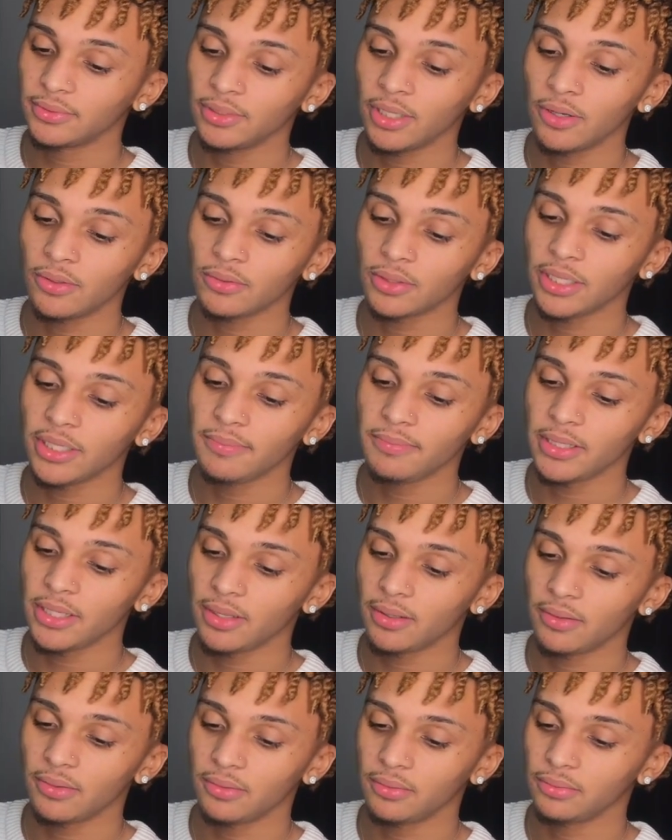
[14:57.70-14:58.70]
Don't leave
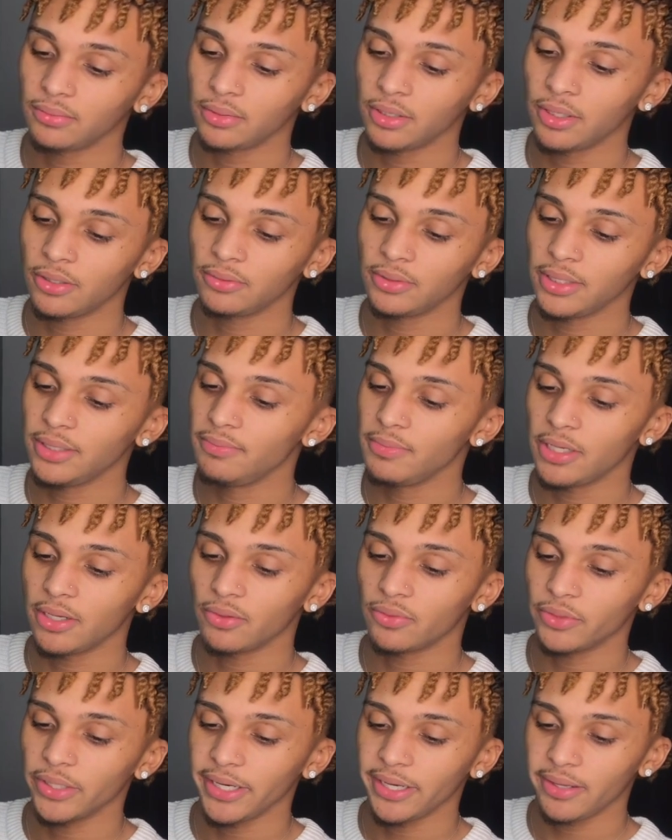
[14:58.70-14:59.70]
me on, don't leave me
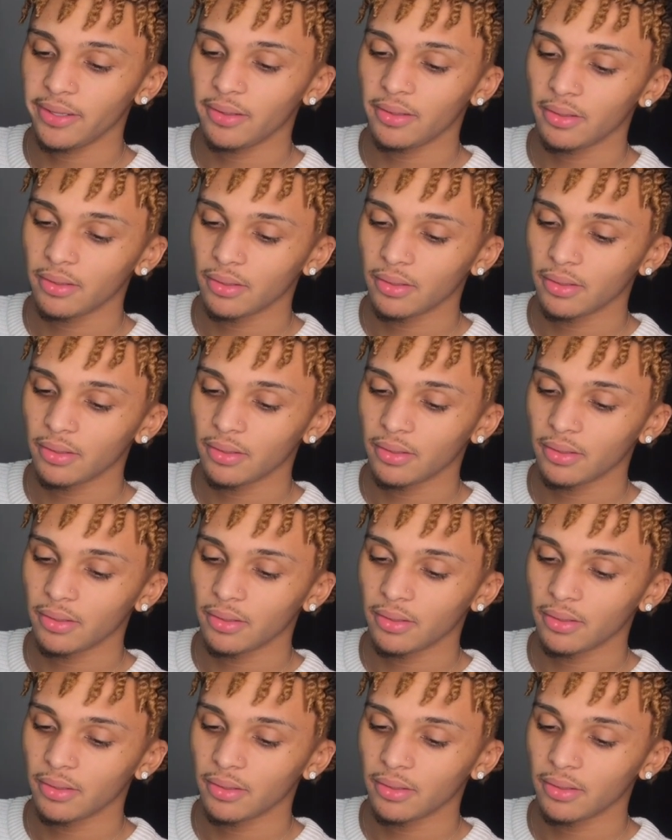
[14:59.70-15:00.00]
on red.